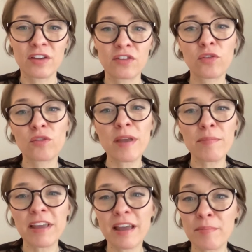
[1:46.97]
Seuss may
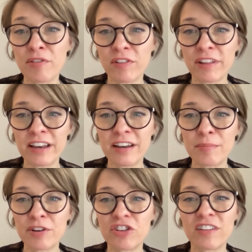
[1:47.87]
be ambivalent,
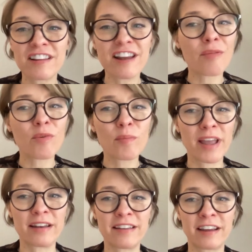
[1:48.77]
but she's not
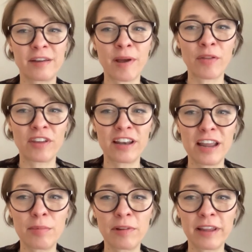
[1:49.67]
romantic about the
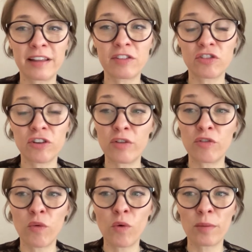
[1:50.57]
enabling constraint of
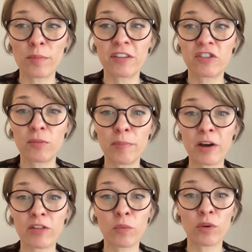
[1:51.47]
form since she
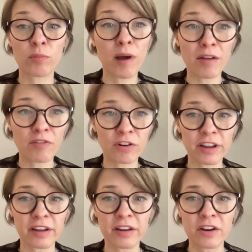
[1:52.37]
pairs it with
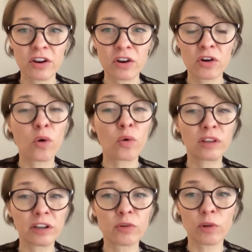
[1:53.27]
poverty. Her
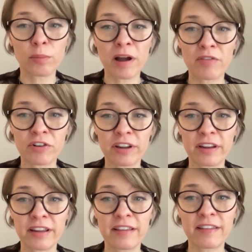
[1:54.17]
own literal
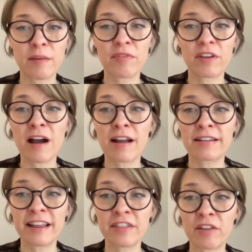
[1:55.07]
poverty is some of the
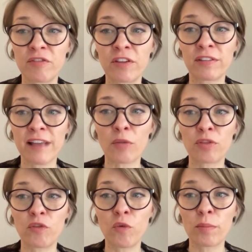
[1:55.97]
content that fills out
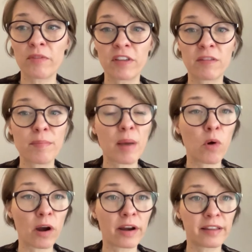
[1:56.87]
the form of this
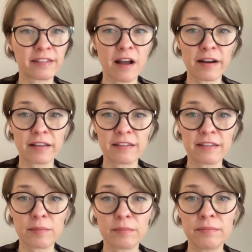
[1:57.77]
memoir in sonnets.